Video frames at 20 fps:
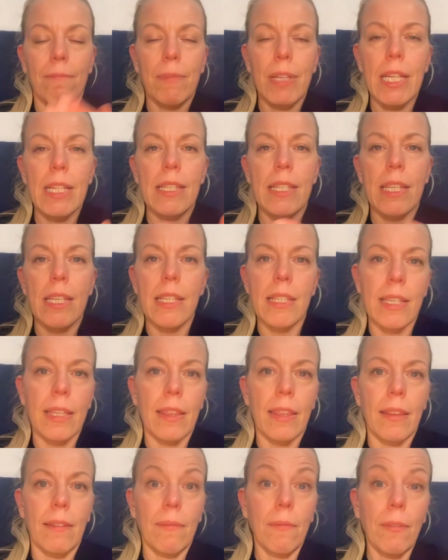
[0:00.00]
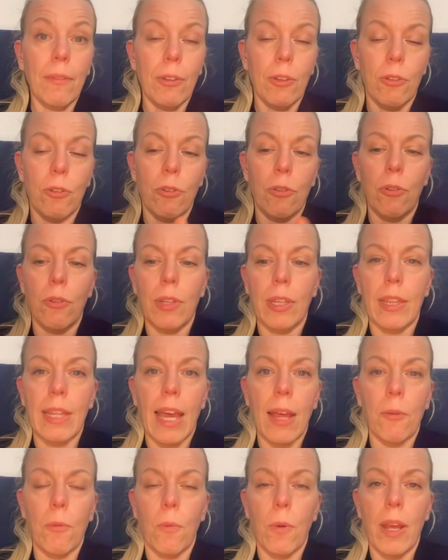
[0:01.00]
It's easy to do it
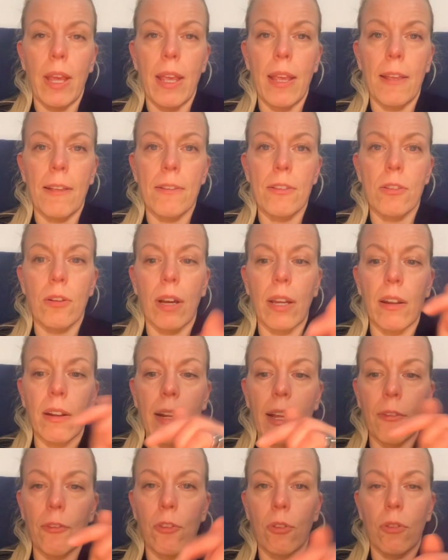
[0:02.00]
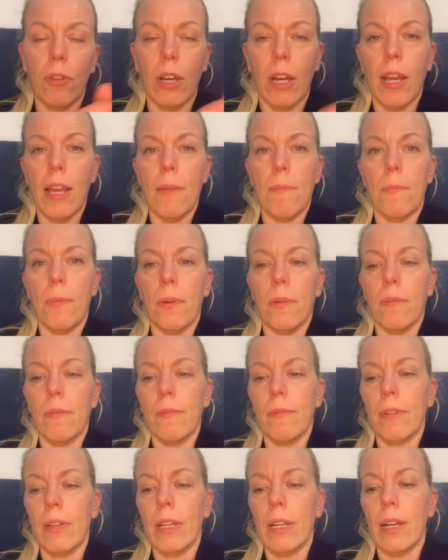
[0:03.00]
that way, so I don't have to type.
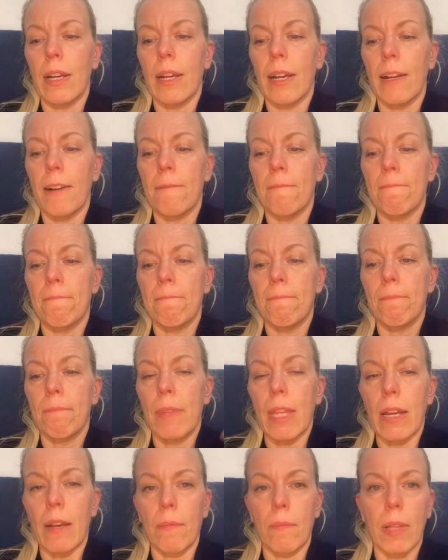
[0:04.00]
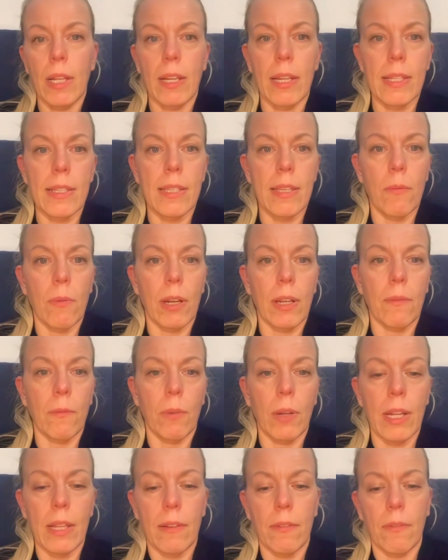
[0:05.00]
Yeah, and let's see
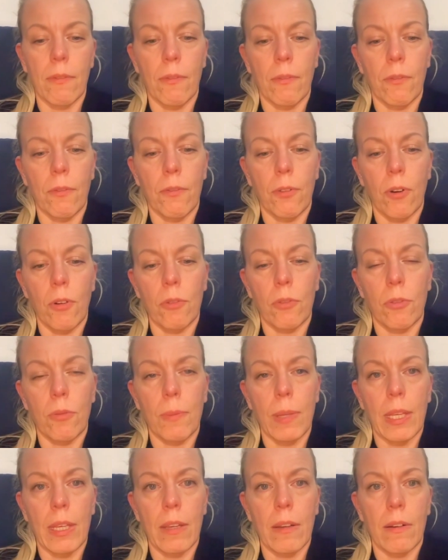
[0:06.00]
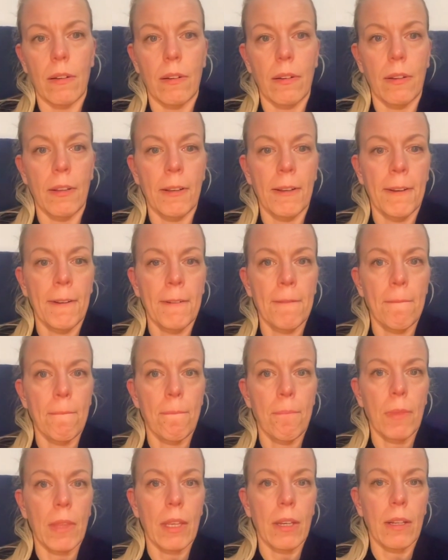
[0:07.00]
what it wrote to me here.
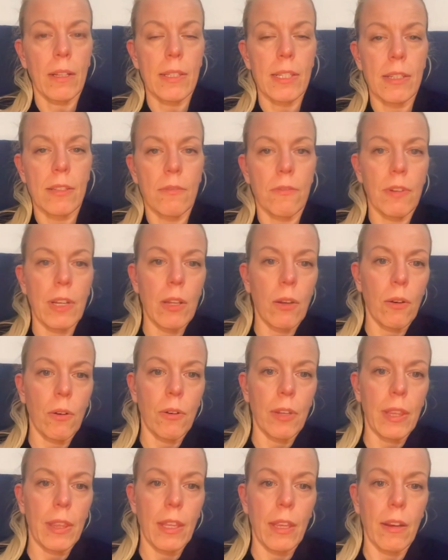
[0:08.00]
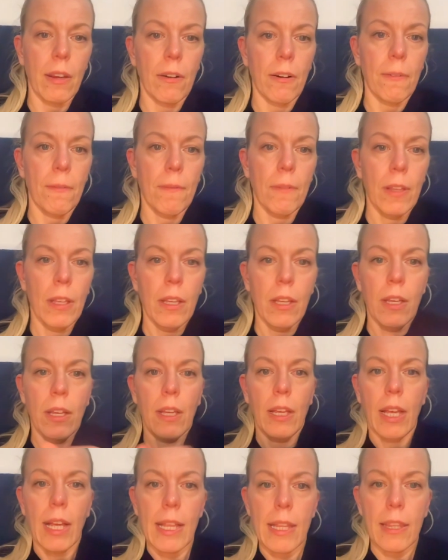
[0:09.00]
I just reloaded here.
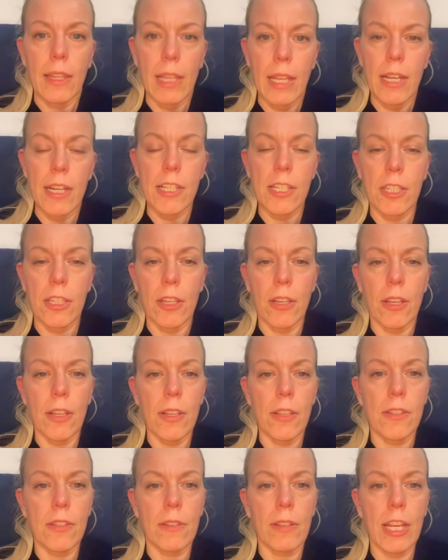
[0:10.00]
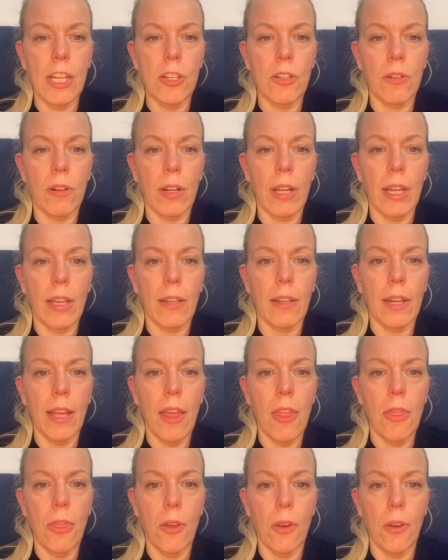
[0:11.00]
And here's the schedule, like
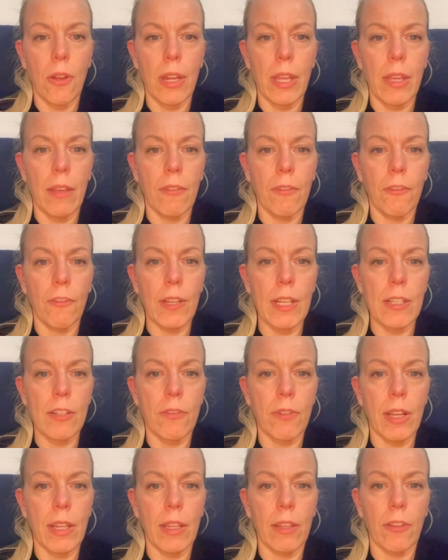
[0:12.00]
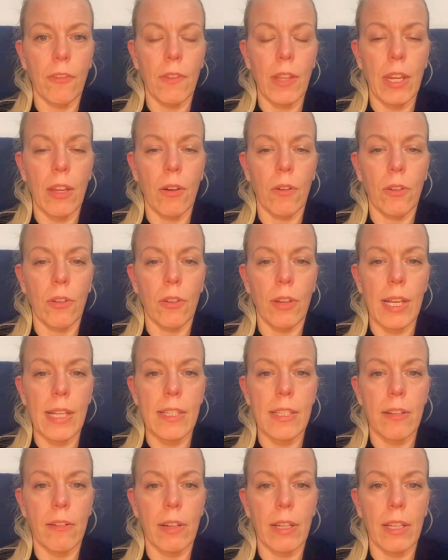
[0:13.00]
9:30, finish creating the video on your
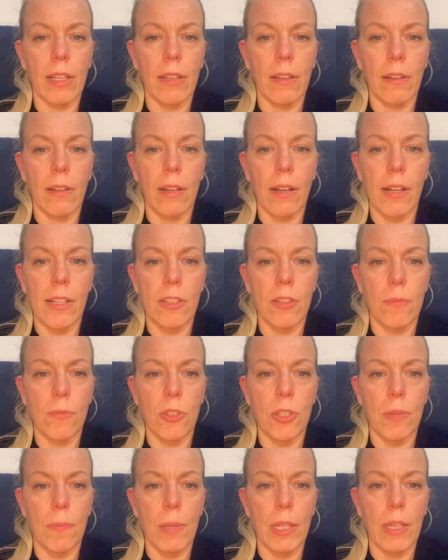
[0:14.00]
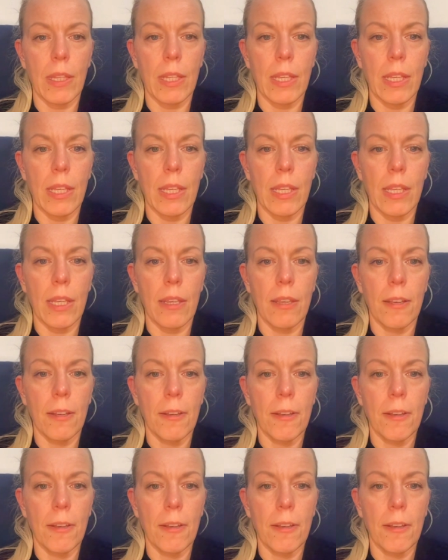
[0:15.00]
Asari custom GPT.